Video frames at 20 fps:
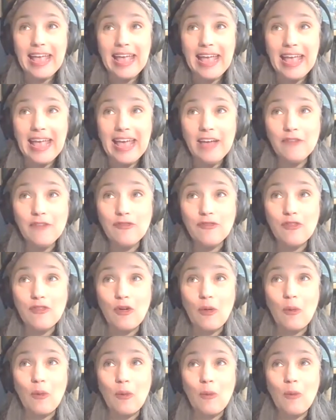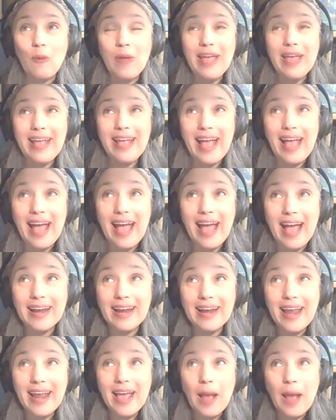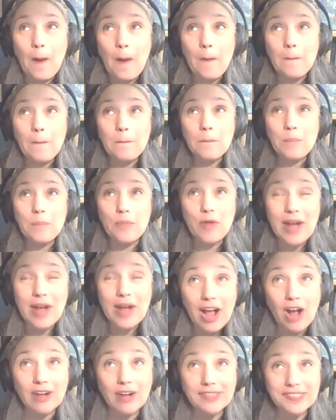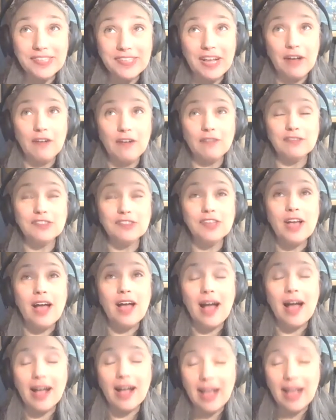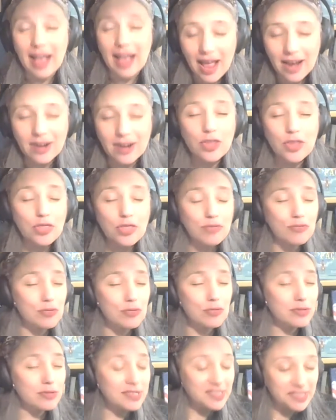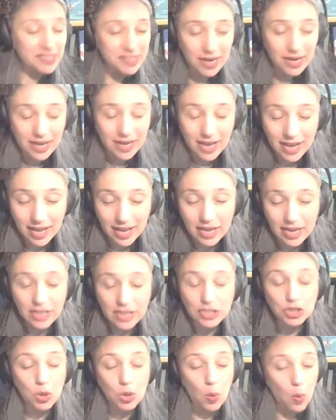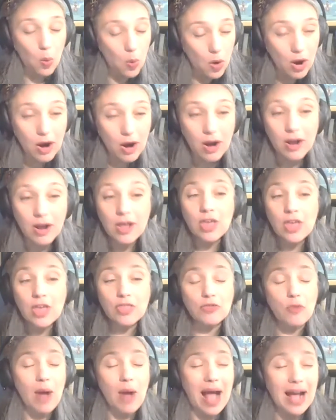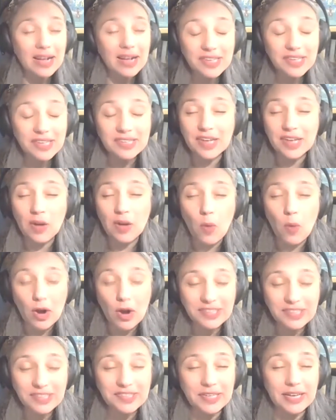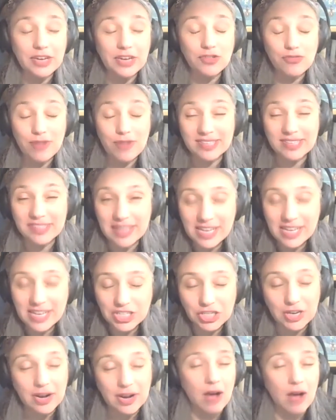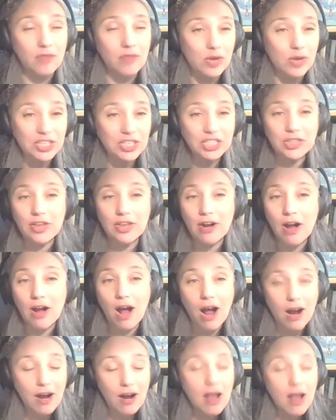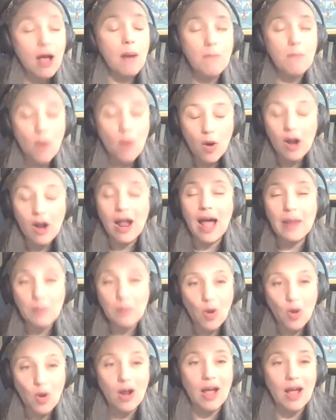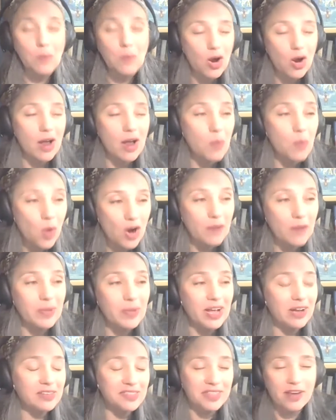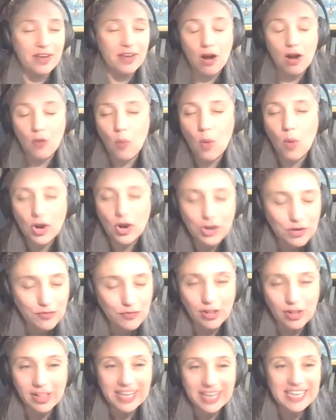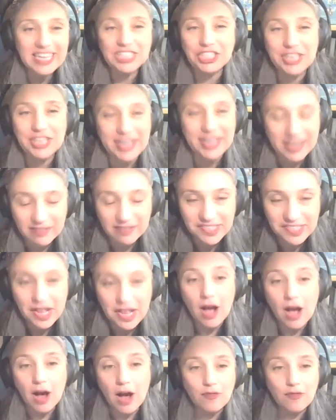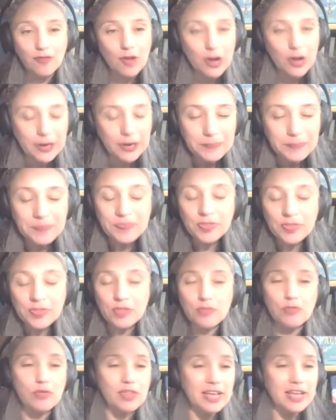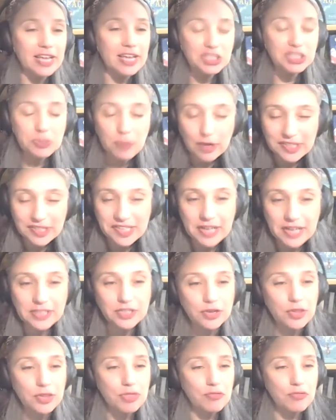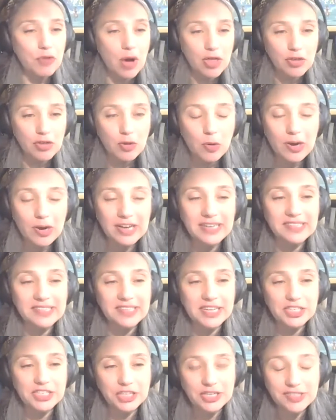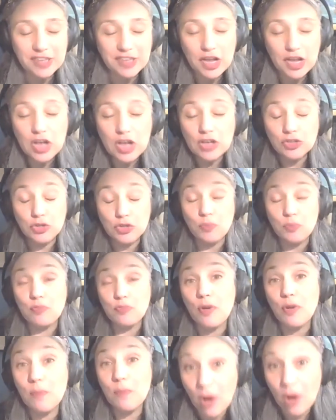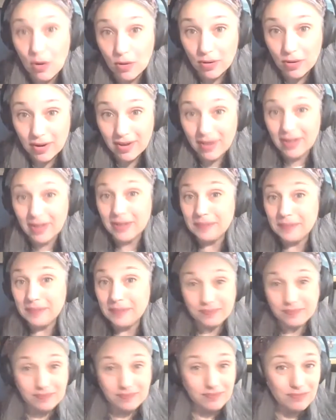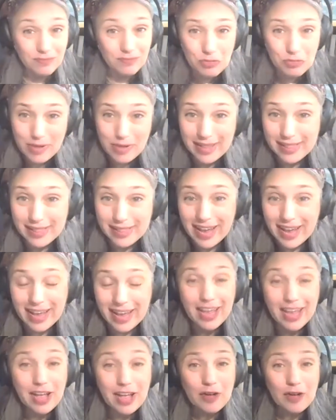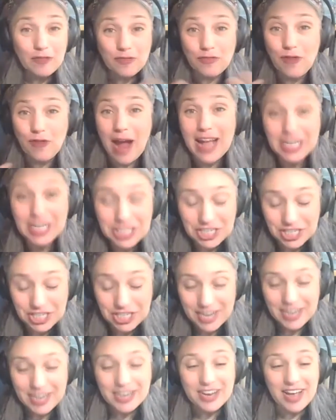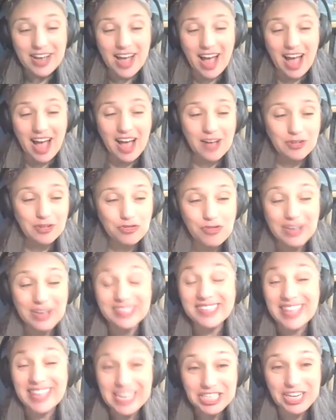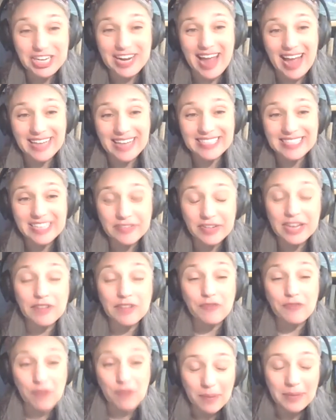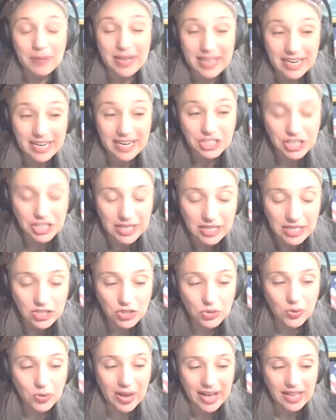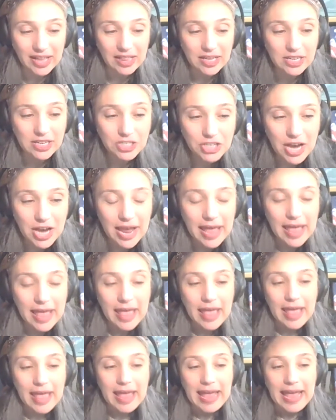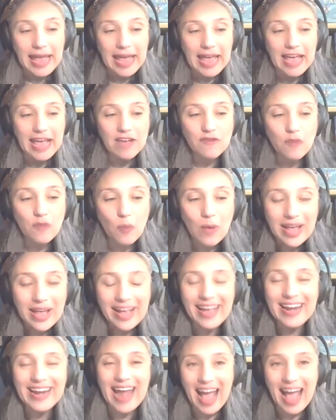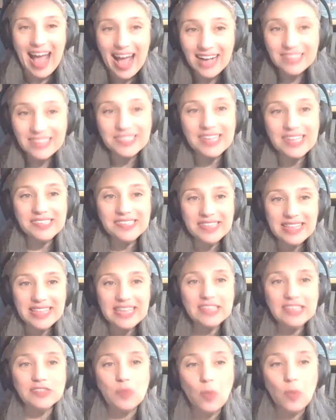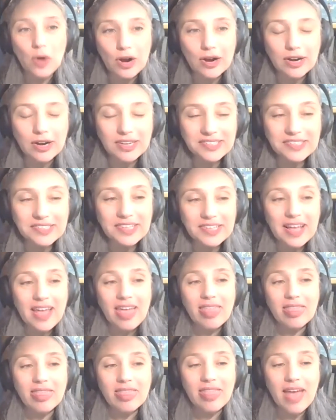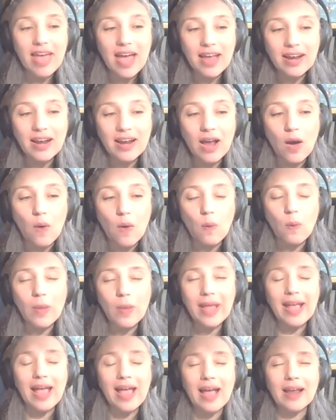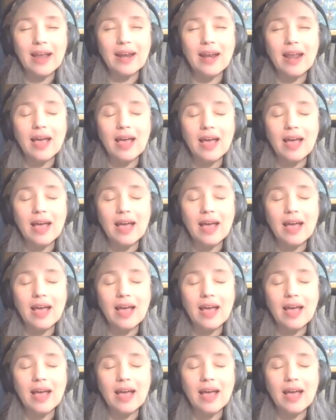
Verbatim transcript: If we can bring ourselves again through studying Yiddish or through accessing works in translation, of which there are more and more and more and more, because there are wonderful initiatives afoot through the Yiddish Book Center, through other organizations to promote really fresh. Uh, translation activity from Yiddish into English. Mm-hmm. If we can access these works, then we can